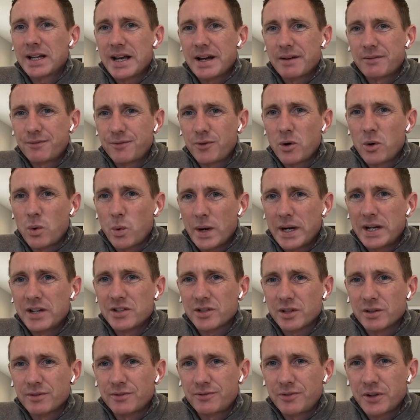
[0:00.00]
I had four
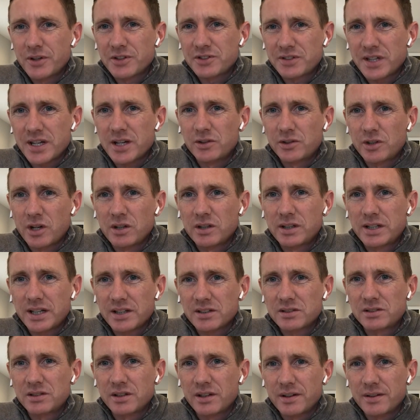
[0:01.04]
winners on the first day at
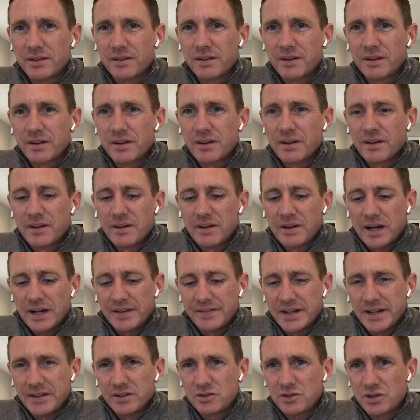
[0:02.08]
Doncaster,
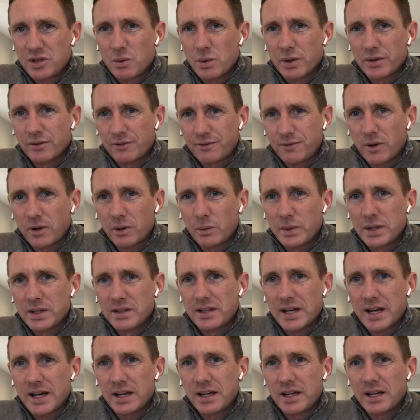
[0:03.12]
and then two on the following
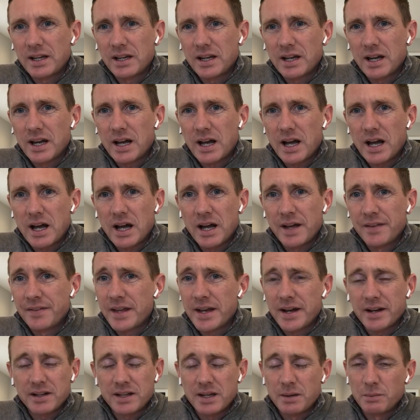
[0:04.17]
day, and
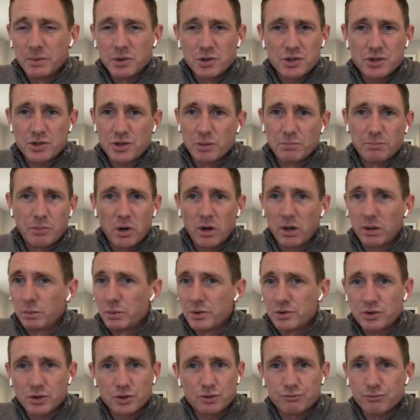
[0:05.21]
that it was just the ball
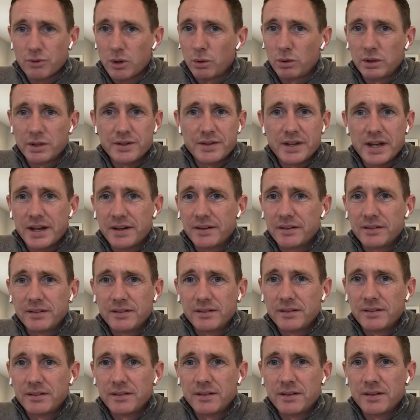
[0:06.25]
was just rolling
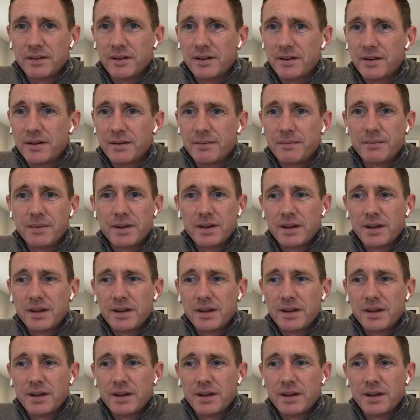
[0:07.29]
then.